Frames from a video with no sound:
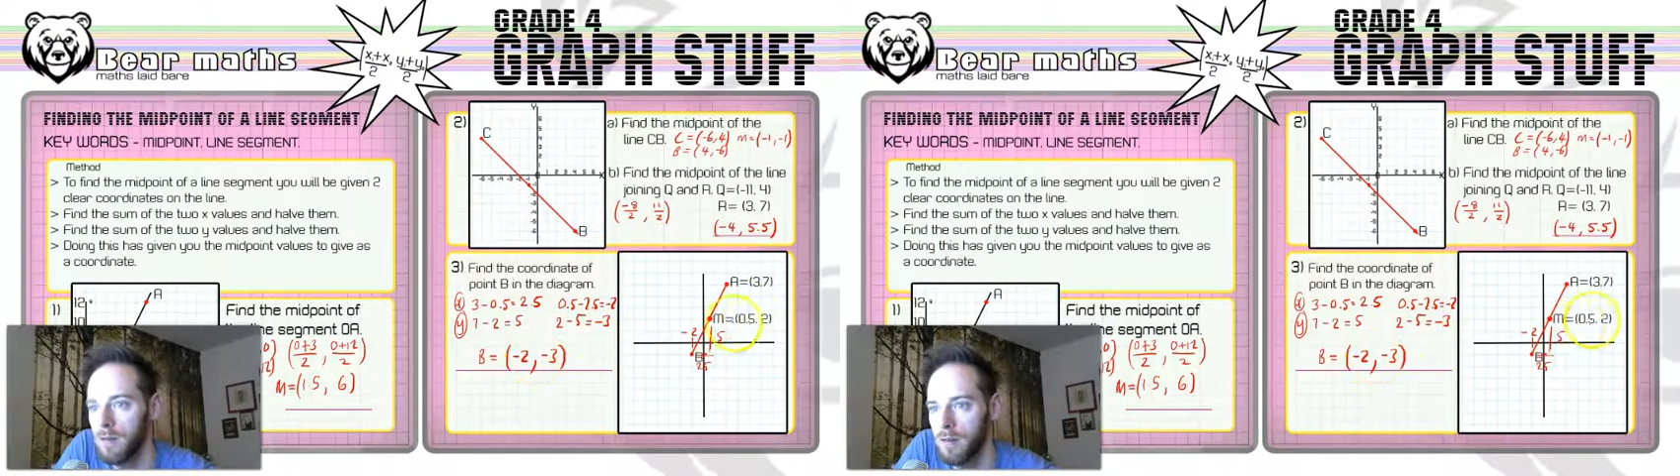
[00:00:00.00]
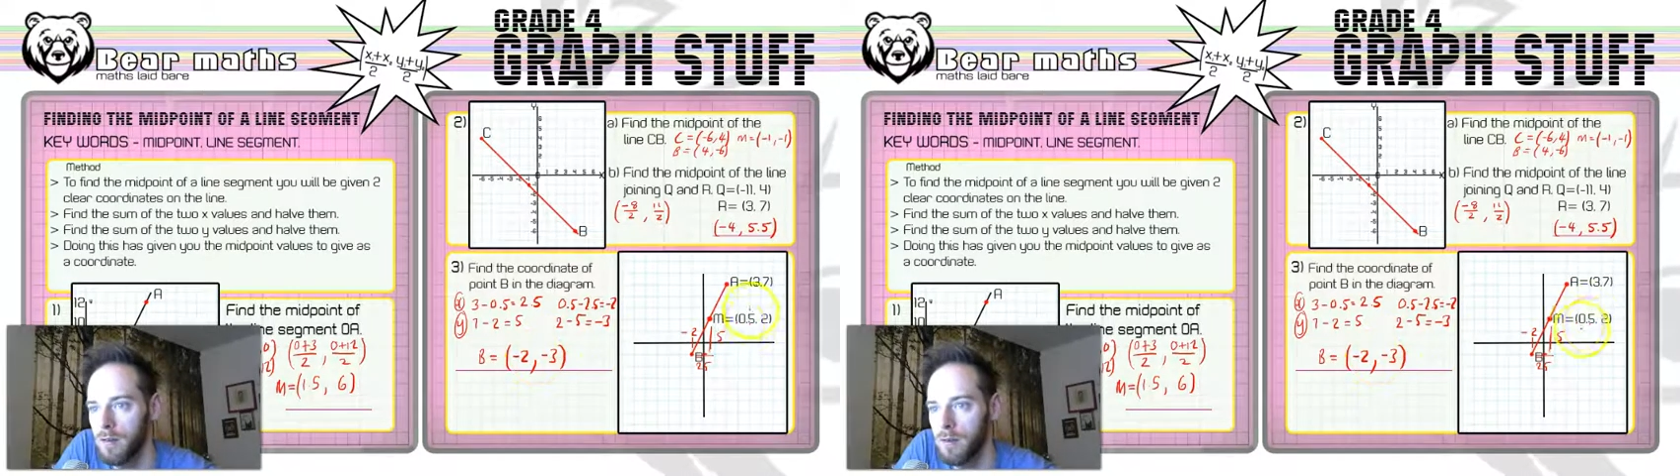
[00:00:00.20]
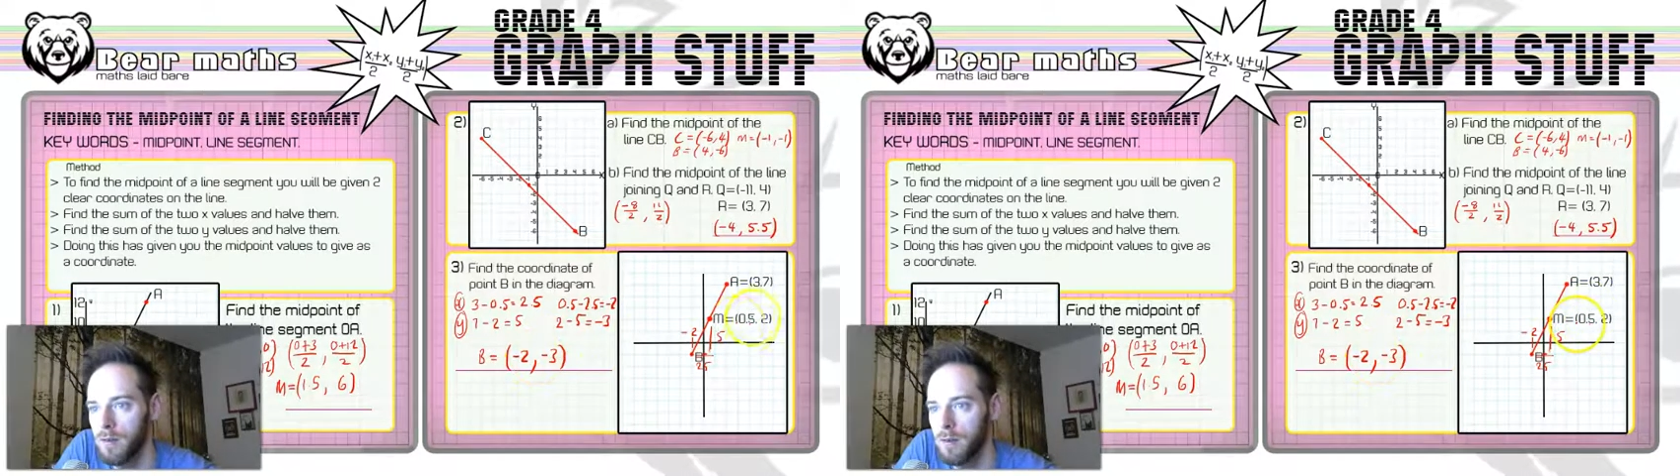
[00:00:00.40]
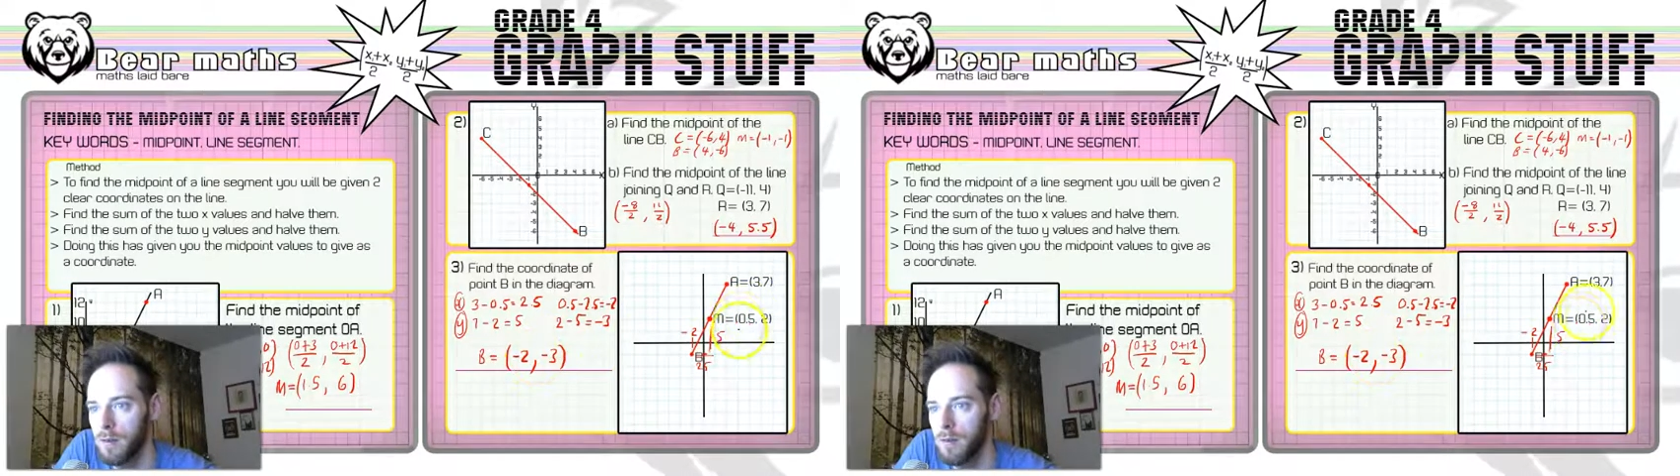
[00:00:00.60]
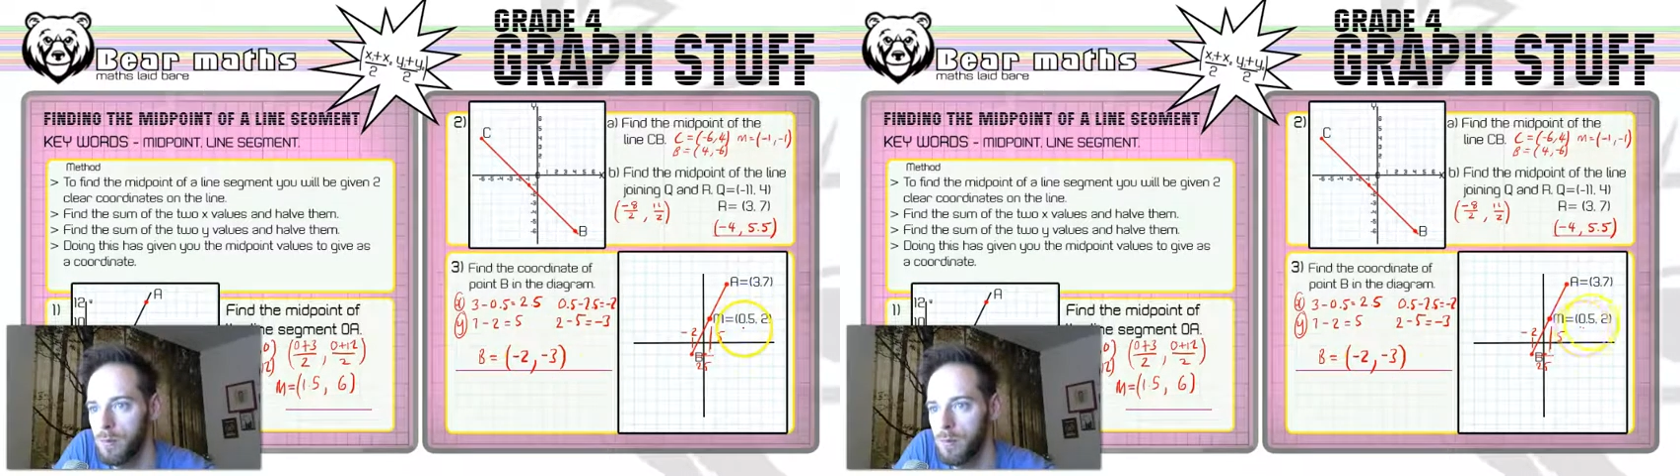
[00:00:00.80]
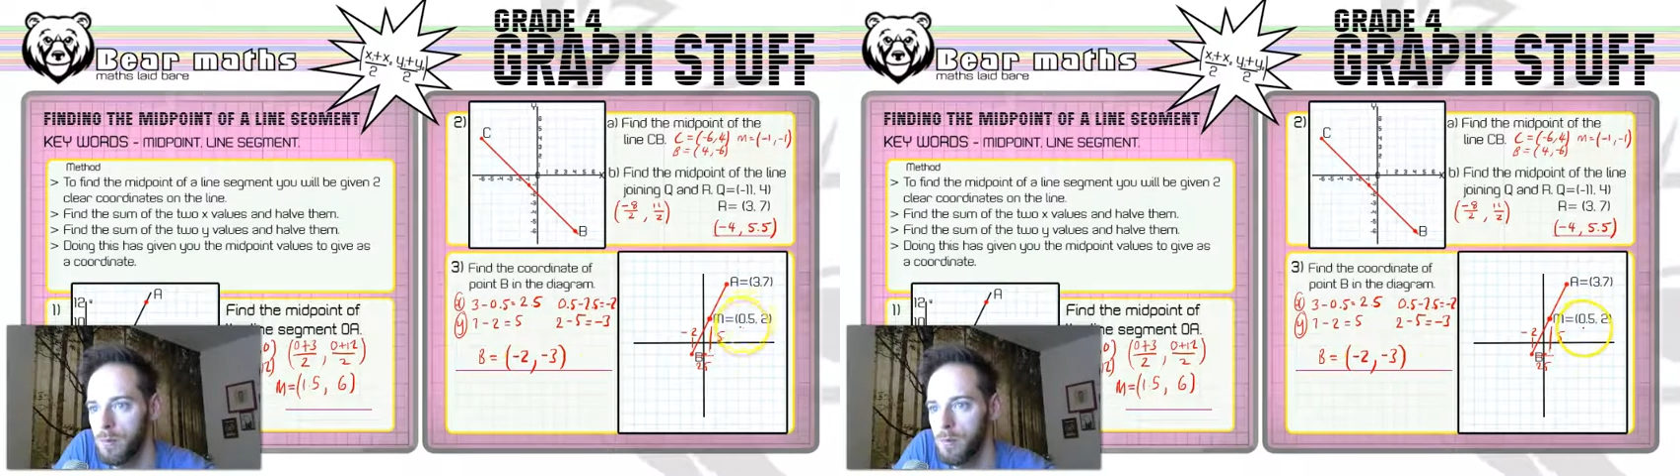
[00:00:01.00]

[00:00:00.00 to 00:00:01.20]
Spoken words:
Right, this is what this